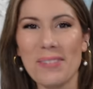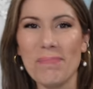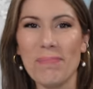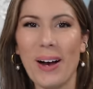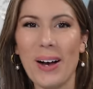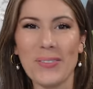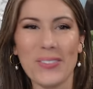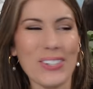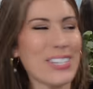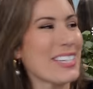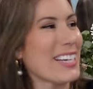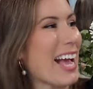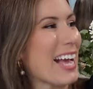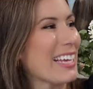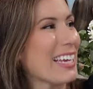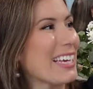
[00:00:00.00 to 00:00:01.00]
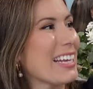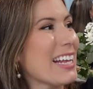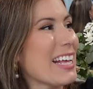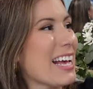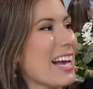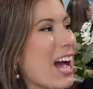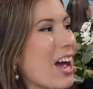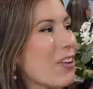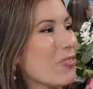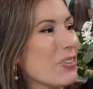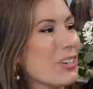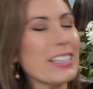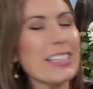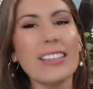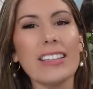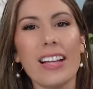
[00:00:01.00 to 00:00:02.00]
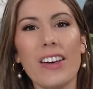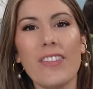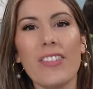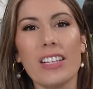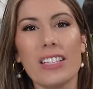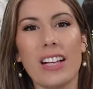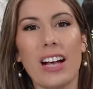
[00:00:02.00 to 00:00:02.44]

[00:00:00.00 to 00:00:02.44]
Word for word: bomber jacket. I really love this